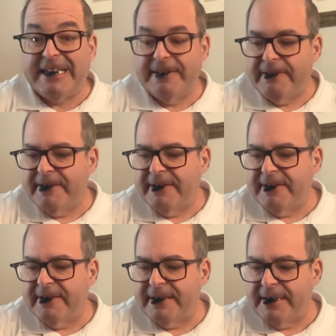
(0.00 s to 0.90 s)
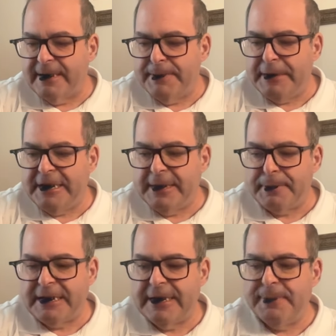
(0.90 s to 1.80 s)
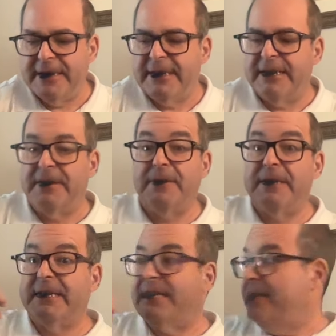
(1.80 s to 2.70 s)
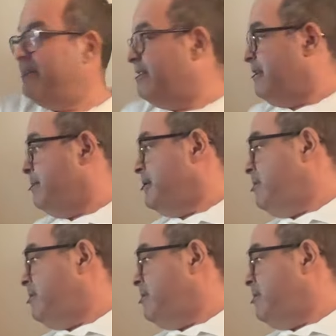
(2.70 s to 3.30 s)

down a little because I'm in an apartment and I don't want to get in trouble.